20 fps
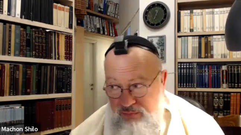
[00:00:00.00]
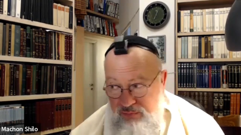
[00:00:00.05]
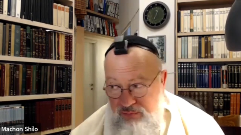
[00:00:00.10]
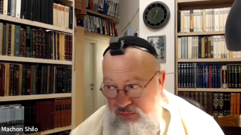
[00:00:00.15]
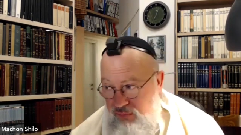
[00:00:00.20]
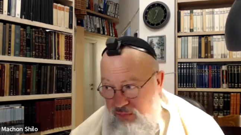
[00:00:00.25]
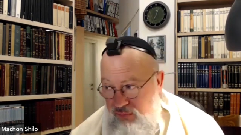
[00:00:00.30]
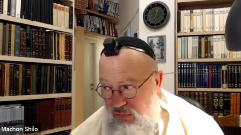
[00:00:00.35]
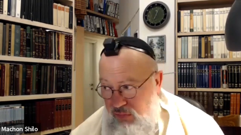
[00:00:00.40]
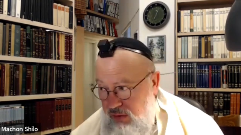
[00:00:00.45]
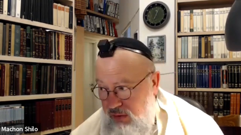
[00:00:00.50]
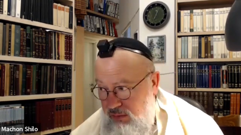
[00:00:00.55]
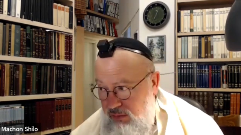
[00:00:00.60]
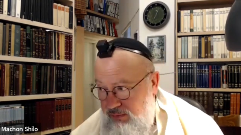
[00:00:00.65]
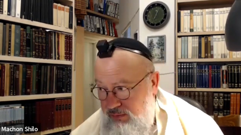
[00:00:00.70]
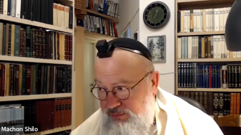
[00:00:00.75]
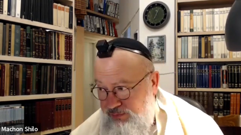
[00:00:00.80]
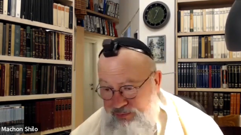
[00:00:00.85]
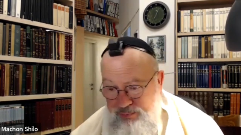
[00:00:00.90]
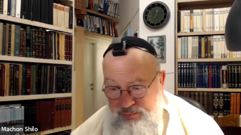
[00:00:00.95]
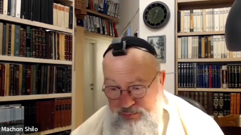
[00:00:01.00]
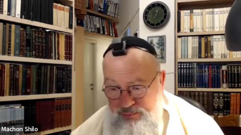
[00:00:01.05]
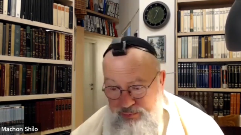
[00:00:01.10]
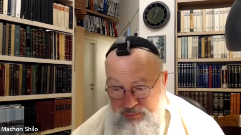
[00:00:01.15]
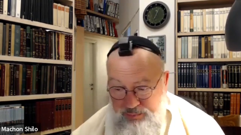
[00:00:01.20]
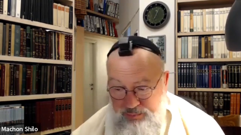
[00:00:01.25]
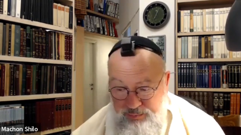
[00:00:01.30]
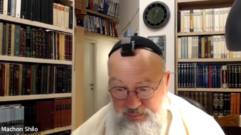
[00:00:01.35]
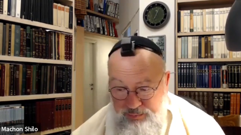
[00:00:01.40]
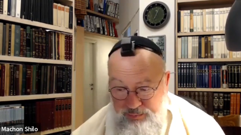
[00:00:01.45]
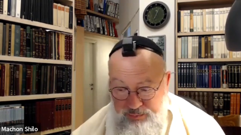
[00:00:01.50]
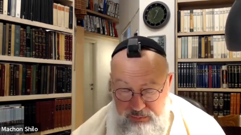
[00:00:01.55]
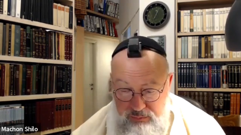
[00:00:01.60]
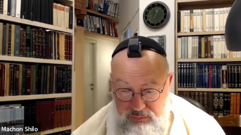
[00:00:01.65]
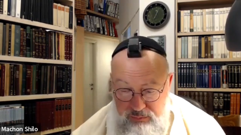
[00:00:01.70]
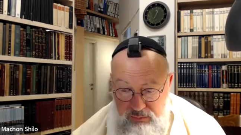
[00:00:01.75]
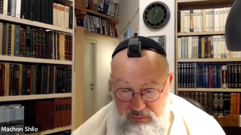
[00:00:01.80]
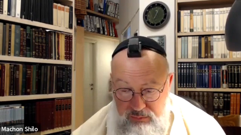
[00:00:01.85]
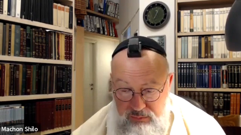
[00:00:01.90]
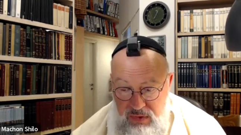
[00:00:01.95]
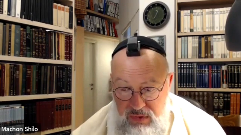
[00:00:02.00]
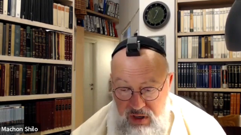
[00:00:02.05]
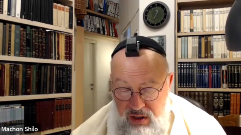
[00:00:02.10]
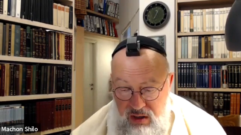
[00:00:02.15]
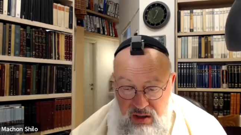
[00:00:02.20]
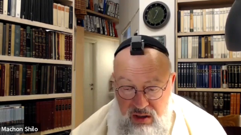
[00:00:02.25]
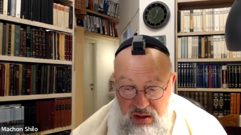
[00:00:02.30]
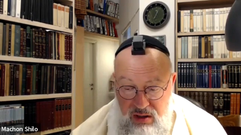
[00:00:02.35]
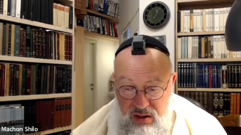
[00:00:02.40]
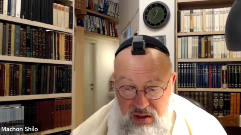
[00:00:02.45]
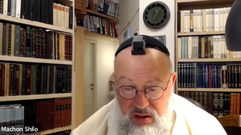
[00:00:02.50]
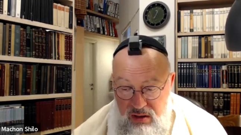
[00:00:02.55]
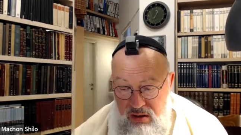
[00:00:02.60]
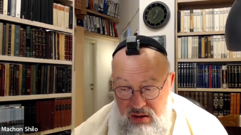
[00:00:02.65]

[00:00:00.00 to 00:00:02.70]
No one is speaking in this clip.